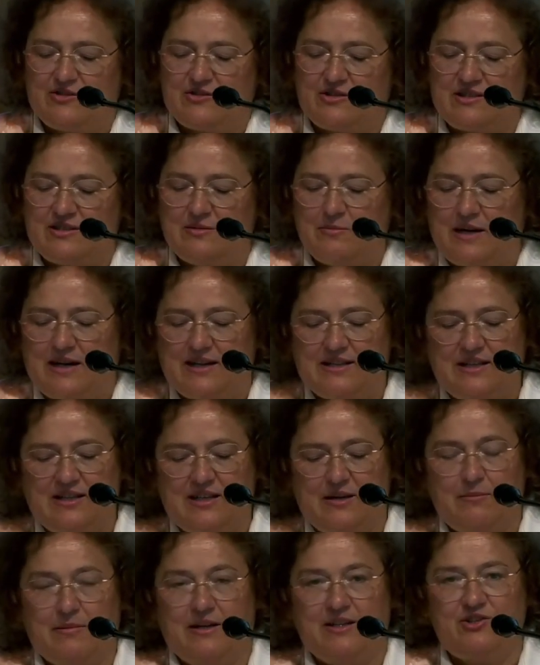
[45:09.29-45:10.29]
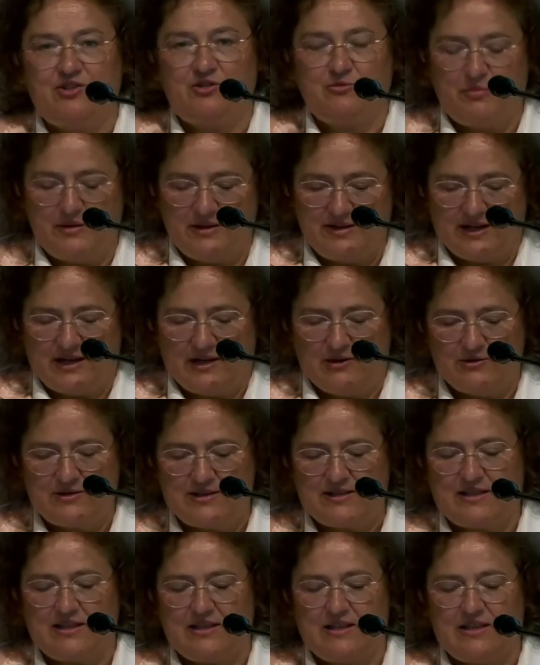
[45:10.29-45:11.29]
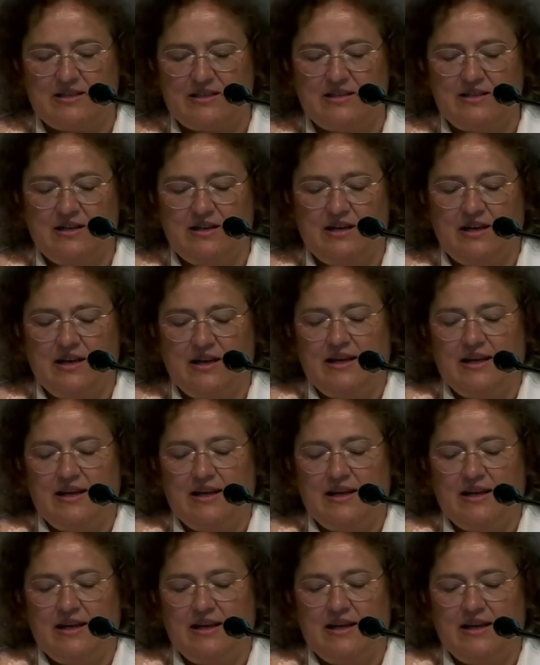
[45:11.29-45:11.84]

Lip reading: but from three categories in the conception of man.